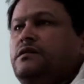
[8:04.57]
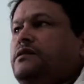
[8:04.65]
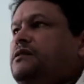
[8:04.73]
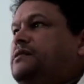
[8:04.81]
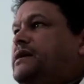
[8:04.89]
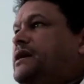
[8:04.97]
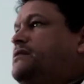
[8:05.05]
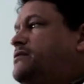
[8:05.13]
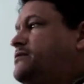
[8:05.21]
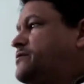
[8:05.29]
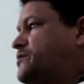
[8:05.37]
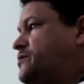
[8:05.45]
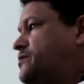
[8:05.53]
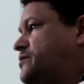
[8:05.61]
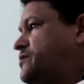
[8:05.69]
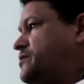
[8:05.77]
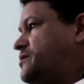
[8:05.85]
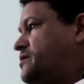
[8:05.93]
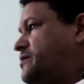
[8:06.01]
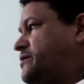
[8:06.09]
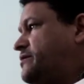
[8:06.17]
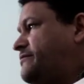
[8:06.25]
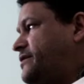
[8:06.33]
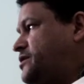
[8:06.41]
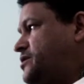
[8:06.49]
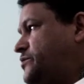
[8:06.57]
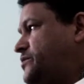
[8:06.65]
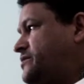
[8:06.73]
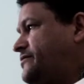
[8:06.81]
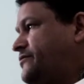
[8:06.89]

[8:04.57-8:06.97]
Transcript: then that vegetable